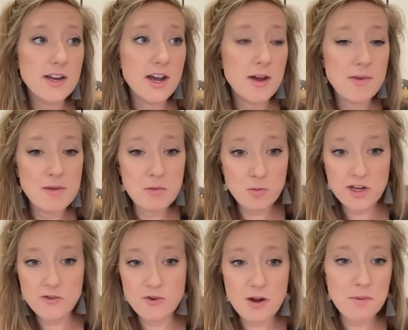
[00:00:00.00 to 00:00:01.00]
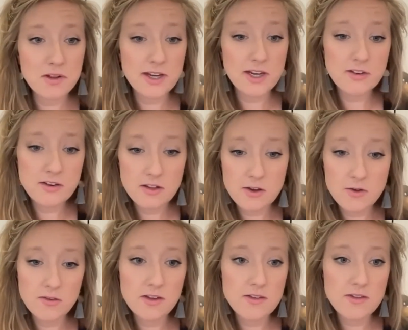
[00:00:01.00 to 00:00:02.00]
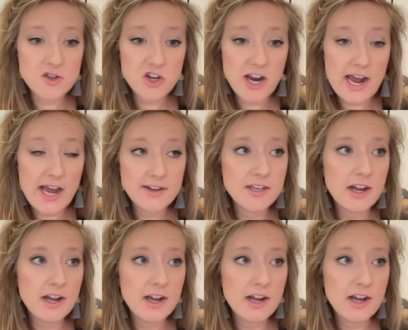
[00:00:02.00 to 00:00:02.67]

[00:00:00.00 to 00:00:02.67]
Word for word: Uh, maybe we can drop a link to those in the chat.